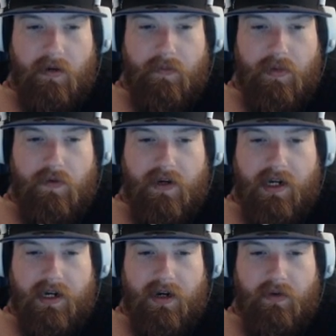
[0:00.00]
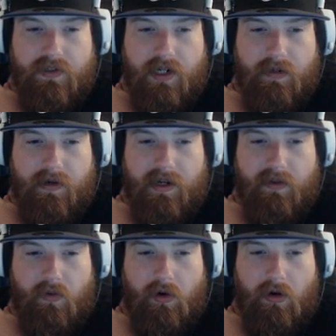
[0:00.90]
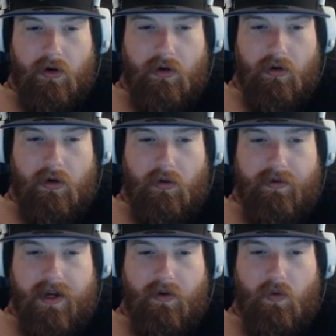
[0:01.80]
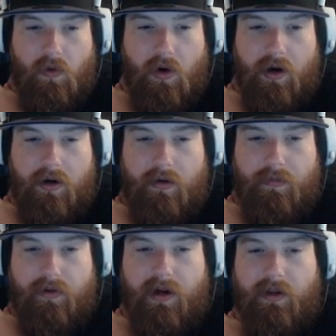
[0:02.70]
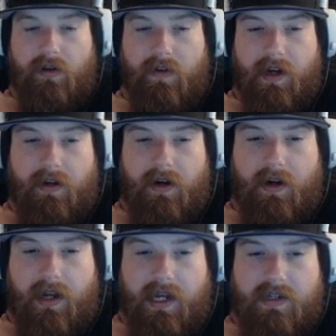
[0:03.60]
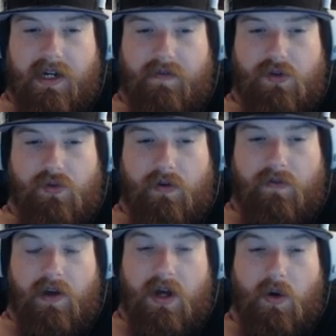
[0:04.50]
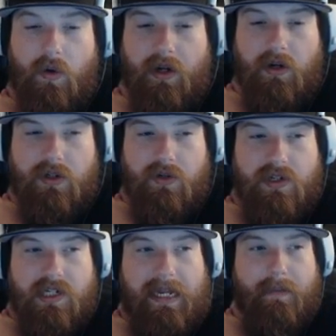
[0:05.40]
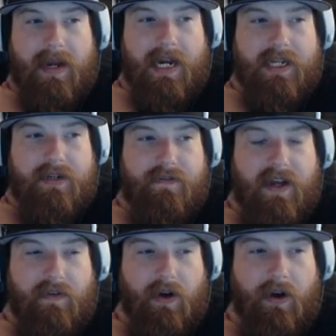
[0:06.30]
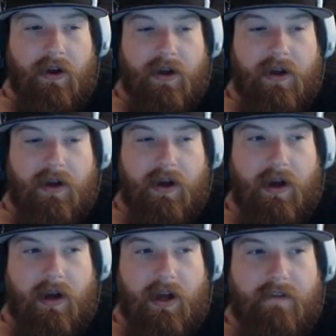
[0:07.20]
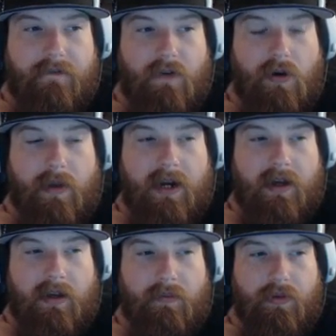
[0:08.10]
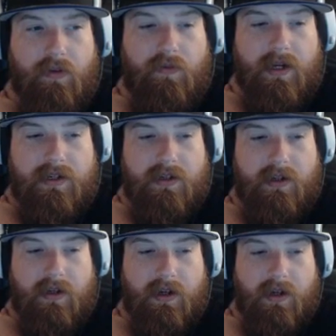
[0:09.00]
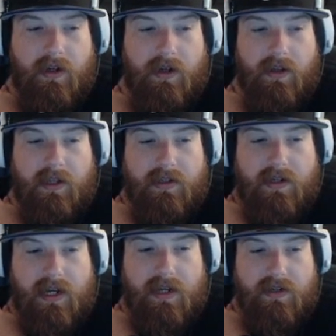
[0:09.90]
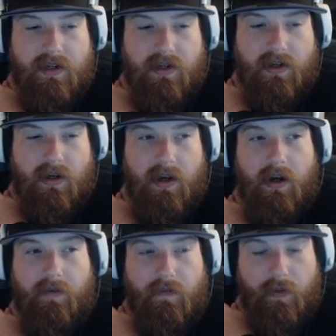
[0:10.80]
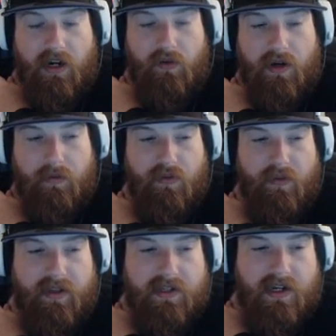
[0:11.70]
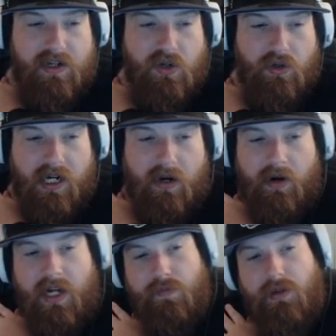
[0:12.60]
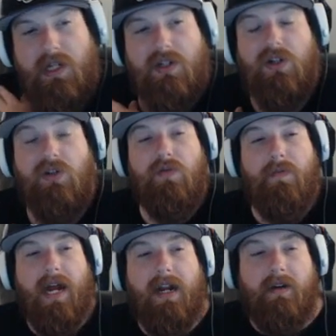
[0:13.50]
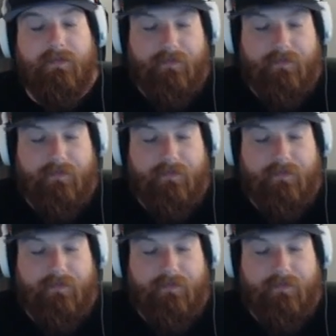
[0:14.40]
Moving on here, we've talked about Netherward, Prowler Vanguard, and Savage Wolf. We're going to go to Salamander's Favor, a 4 mana improvement that says, a 4 mana green improvement that says your tower has +2 mana.